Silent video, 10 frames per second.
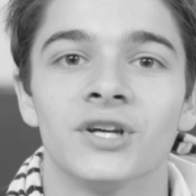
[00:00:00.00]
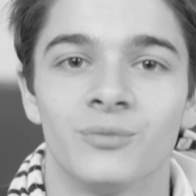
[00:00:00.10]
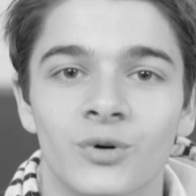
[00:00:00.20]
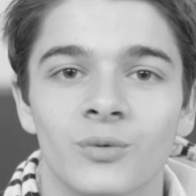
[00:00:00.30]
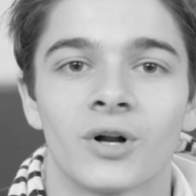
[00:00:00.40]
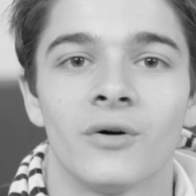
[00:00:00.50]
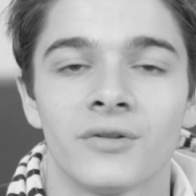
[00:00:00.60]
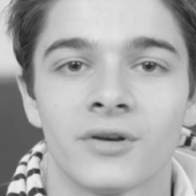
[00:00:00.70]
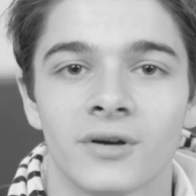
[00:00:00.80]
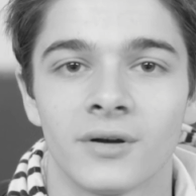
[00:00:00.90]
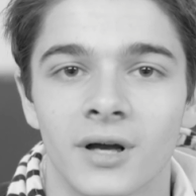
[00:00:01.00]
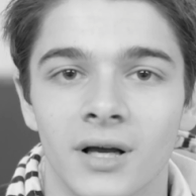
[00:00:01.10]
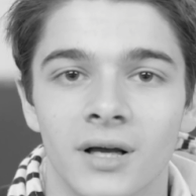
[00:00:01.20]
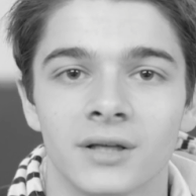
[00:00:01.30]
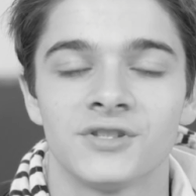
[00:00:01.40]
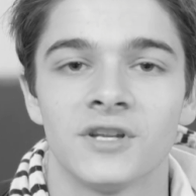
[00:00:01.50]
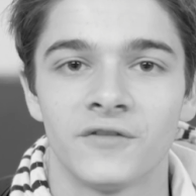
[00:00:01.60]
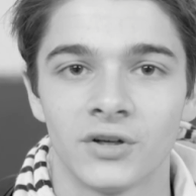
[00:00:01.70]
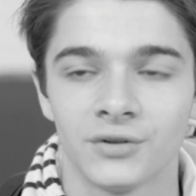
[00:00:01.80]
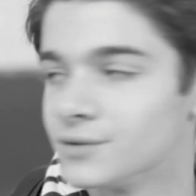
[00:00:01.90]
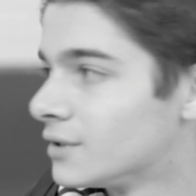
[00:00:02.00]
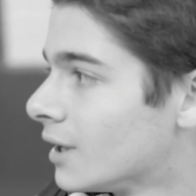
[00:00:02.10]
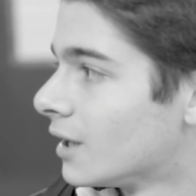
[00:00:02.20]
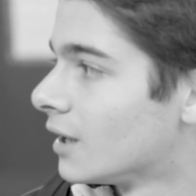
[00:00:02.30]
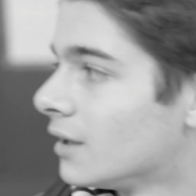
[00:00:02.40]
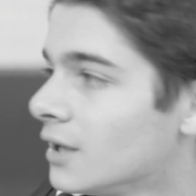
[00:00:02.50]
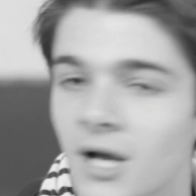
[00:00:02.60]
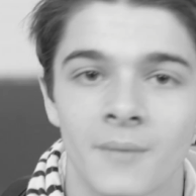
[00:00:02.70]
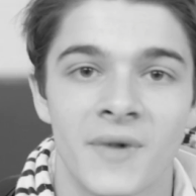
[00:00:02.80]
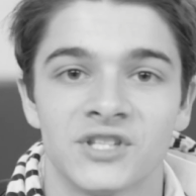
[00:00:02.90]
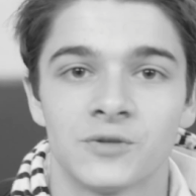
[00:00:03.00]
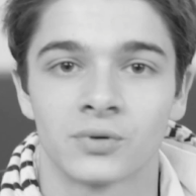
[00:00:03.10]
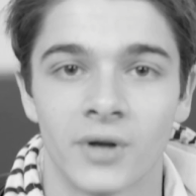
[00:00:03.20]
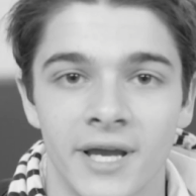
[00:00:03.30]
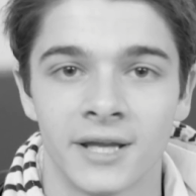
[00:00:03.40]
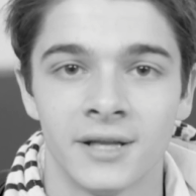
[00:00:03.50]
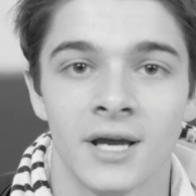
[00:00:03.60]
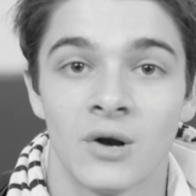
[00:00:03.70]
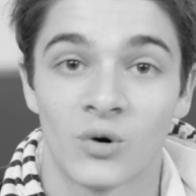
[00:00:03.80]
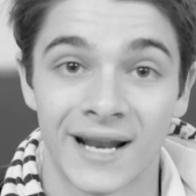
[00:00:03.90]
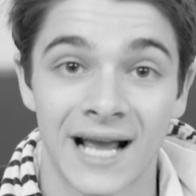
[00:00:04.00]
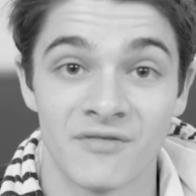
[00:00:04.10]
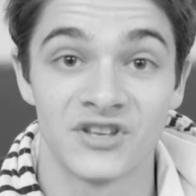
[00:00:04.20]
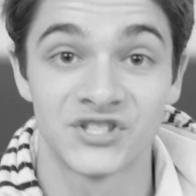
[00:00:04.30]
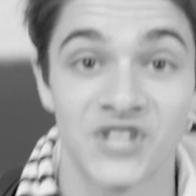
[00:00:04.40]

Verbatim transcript: Where we're going to the uh, Citi Field uh, Macy's Parade. We're getting on this